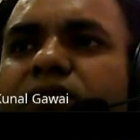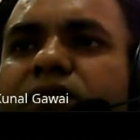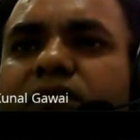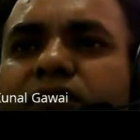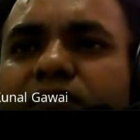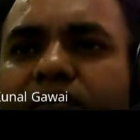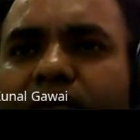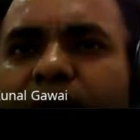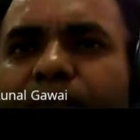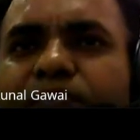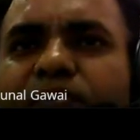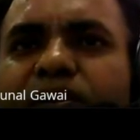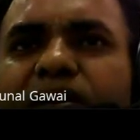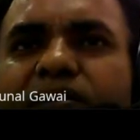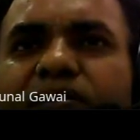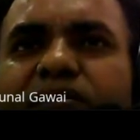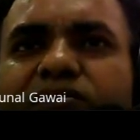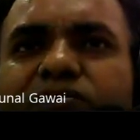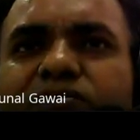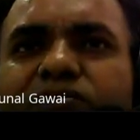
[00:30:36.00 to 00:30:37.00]

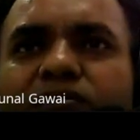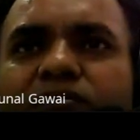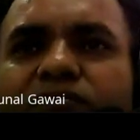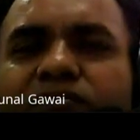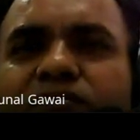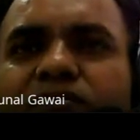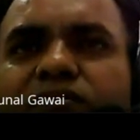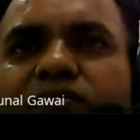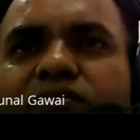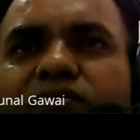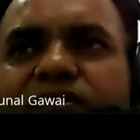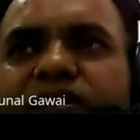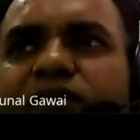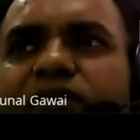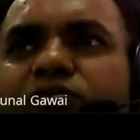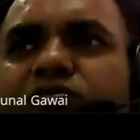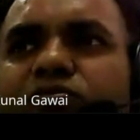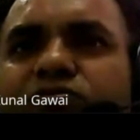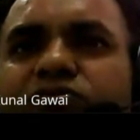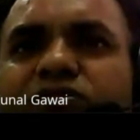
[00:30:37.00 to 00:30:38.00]
apparatus, or we
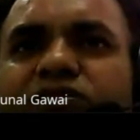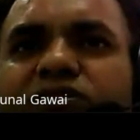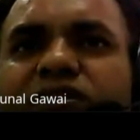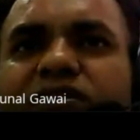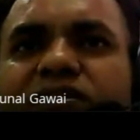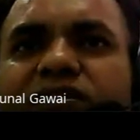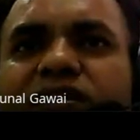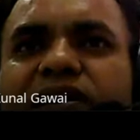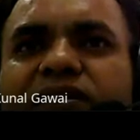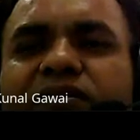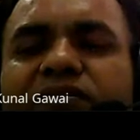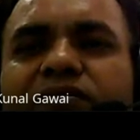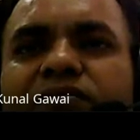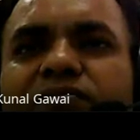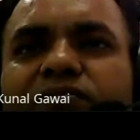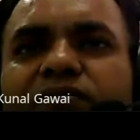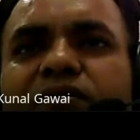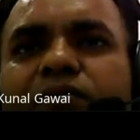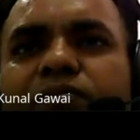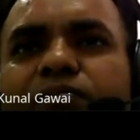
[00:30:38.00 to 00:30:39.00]
have to check that
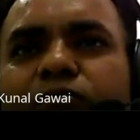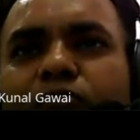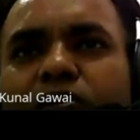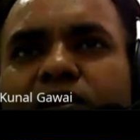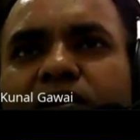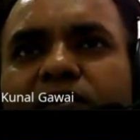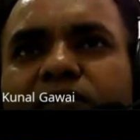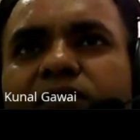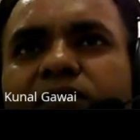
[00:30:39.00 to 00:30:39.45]
for